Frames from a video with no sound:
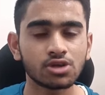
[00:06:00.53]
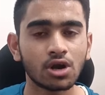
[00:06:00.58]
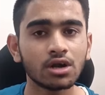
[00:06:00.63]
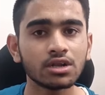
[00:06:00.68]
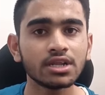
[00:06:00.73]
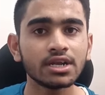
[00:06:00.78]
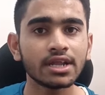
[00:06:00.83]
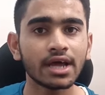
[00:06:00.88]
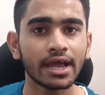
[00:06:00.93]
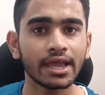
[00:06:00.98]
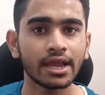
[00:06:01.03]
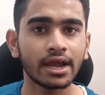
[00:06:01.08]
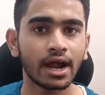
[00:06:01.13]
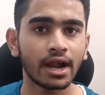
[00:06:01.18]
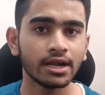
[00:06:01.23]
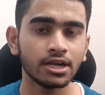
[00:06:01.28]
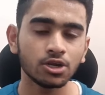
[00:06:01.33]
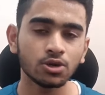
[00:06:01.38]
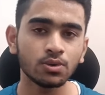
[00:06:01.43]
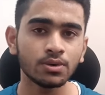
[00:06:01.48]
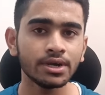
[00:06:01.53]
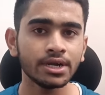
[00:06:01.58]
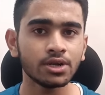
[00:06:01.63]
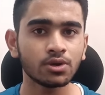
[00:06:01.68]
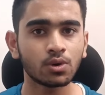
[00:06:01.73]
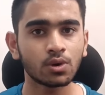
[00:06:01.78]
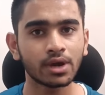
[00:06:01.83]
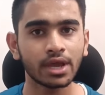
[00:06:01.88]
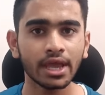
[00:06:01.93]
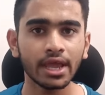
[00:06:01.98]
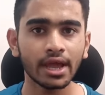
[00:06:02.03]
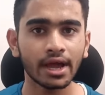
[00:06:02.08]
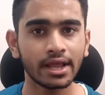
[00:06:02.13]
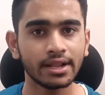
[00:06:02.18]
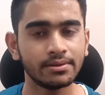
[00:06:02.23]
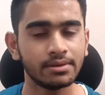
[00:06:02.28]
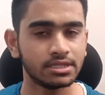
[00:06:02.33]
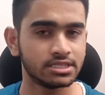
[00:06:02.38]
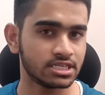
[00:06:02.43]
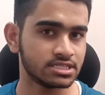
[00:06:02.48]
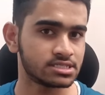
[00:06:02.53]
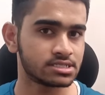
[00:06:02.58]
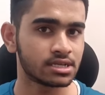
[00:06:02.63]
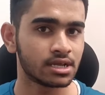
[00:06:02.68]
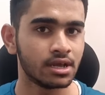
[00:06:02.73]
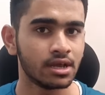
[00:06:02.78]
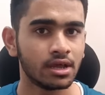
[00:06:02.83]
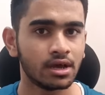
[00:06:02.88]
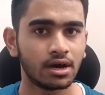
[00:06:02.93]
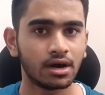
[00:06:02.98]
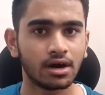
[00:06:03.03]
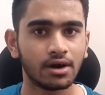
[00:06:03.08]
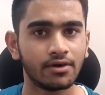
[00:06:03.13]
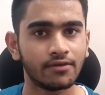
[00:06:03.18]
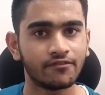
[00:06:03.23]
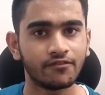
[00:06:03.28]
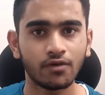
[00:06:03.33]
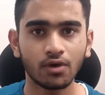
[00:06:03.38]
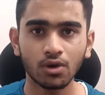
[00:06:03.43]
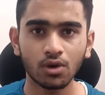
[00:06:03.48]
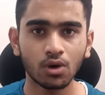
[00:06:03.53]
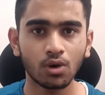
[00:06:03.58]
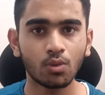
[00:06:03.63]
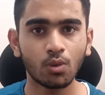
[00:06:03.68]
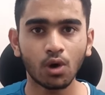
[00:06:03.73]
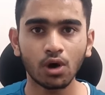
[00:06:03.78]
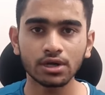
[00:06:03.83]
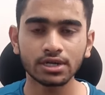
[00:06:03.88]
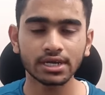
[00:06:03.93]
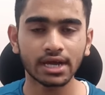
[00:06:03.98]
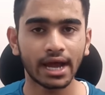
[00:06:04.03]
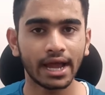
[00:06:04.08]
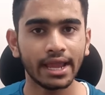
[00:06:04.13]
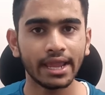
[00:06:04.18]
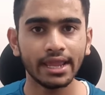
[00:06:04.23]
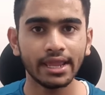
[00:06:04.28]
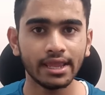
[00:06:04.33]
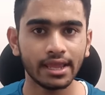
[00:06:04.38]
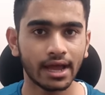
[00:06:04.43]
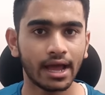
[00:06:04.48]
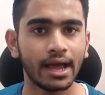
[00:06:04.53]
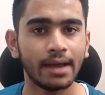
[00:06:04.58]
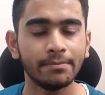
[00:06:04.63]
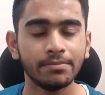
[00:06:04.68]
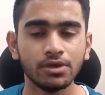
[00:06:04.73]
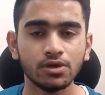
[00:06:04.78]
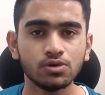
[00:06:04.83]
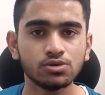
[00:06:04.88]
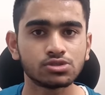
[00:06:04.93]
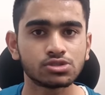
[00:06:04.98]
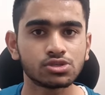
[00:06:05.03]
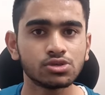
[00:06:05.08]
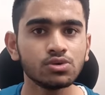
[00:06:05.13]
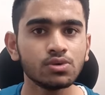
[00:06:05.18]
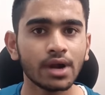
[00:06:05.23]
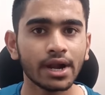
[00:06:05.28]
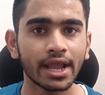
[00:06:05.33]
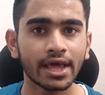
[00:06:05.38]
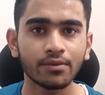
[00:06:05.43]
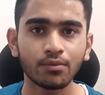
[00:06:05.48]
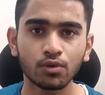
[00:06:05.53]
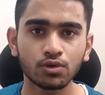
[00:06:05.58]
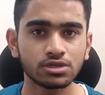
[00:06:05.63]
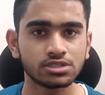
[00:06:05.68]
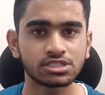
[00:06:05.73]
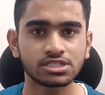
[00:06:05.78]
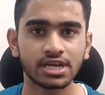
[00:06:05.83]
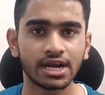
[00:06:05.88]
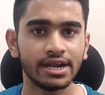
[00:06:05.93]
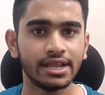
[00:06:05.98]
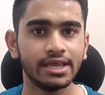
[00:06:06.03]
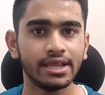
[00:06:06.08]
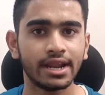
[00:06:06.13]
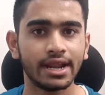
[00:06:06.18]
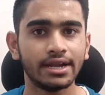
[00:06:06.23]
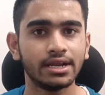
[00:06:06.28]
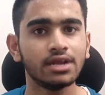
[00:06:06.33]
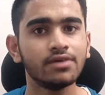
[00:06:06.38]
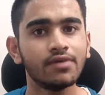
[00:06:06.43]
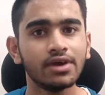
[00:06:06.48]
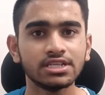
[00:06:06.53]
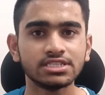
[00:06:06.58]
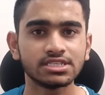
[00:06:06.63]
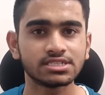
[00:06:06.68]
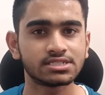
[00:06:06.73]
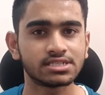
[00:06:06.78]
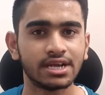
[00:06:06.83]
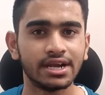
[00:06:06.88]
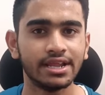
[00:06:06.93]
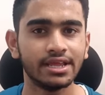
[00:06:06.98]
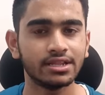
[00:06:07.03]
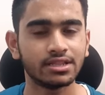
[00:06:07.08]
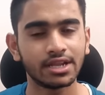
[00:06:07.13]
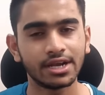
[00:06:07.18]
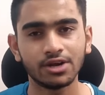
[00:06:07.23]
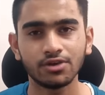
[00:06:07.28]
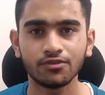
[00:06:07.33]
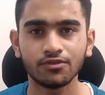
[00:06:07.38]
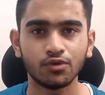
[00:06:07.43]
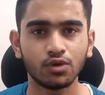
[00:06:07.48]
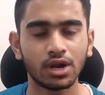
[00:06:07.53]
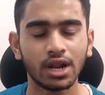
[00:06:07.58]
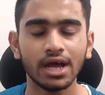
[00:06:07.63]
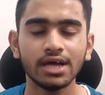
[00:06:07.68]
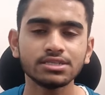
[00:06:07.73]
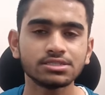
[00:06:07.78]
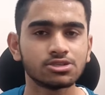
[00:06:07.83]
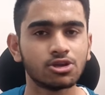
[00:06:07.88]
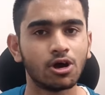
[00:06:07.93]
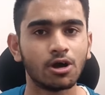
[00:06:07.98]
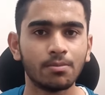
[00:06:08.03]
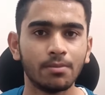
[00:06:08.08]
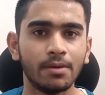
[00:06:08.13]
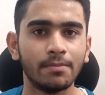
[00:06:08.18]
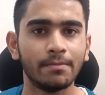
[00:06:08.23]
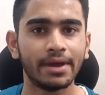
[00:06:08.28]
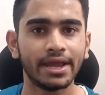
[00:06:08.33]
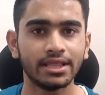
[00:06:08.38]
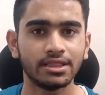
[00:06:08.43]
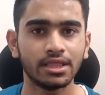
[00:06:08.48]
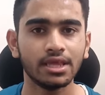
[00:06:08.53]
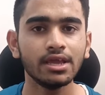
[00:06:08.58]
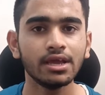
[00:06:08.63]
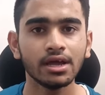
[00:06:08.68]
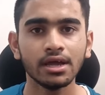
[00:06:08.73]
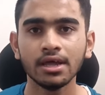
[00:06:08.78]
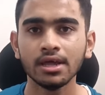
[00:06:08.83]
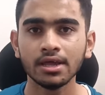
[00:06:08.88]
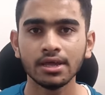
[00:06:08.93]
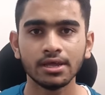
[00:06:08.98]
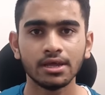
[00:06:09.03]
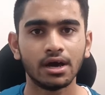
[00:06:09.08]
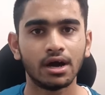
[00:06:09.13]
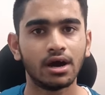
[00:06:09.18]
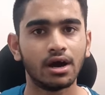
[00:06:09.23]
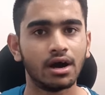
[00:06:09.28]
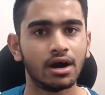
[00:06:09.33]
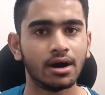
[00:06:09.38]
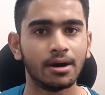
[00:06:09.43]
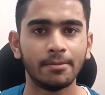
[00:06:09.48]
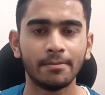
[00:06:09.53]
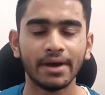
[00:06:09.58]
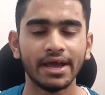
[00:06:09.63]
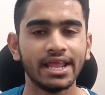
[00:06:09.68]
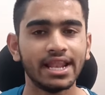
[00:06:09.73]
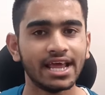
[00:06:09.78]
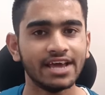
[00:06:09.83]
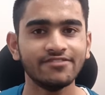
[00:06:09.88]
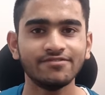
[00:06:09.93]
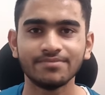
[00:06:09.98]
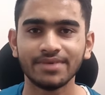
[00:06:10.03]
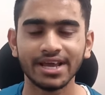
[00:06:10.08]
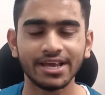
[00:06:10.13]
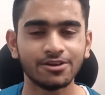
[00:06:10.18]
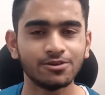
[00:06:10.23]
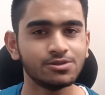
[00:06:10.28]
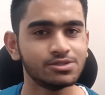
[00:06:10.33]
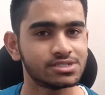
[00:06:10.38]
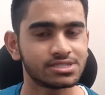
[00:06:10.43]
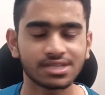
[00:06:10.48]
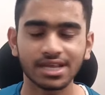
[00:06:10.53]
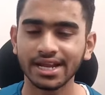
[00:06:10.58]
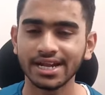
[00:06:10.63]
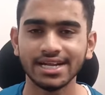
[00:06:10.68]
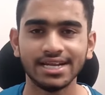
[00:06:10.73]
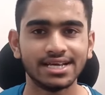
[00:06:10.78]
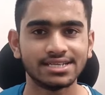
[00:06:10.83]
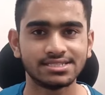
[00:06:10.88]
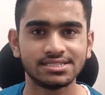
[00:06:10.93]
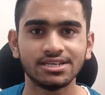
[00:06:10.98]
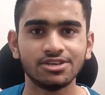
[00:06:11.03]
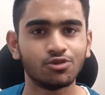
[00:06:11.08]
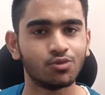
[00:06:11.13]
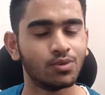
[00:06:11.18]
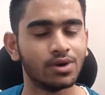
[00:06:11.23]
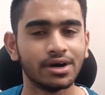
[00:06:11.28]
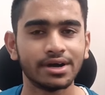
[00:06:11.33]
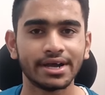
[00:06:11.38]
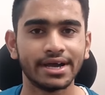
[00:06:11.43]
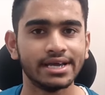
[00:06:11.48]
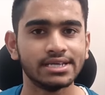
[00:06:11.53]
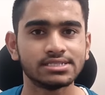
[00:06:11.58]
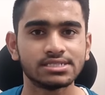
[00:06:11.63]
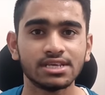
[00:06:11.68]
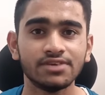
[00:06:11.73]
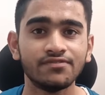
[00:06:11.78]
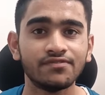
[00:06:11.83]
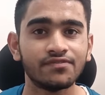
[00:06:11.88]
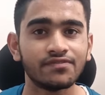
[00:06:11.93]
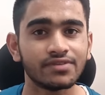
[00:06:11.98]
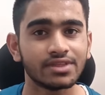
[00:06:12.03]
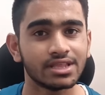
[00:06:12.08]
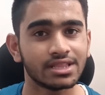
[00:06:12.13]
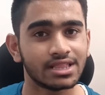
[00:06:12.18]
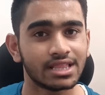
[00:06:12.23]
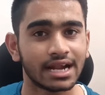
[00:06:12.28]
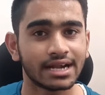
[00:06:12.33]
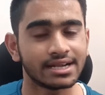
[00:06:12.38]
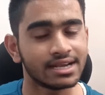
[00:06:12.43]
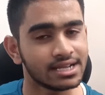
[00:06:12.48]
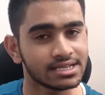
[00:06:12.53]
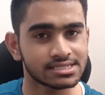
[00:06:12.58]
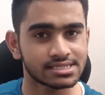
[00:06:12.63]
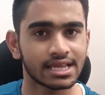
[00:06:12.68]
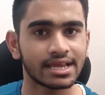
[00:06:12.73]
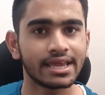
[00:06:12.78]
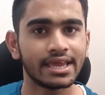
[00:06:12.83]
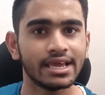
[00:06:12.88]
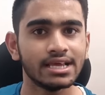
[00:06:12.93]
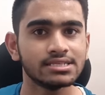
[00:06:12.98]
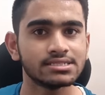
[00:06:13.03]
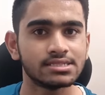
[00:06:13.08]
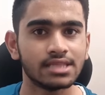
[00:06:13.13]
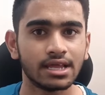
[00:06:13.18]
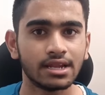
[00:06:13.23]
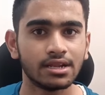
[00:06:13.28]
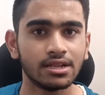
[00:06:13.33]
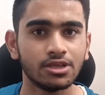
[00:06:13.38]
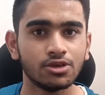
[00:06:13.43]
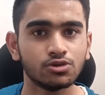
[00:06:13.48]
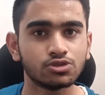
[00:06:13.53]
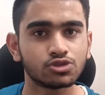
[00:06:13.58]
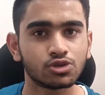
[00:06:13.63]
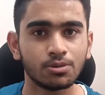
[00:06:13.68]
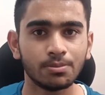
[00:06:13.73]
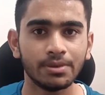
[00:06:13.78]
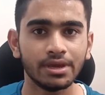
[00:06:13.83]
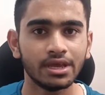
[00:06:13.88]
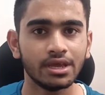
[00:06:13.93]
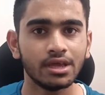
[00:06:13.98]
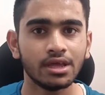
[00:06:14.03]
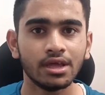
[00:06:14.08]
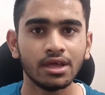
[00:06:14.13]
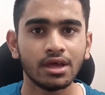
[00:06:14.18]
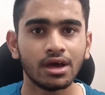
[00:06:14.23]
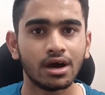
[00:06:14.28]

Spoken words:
not that I can't do it, okay, I'll just follow what I am used to and I won't study right now. I'll just study 3 to 4 hours, normal, my thing. My life, my rules, it doesn't work, guys. If that is the case, then you should be,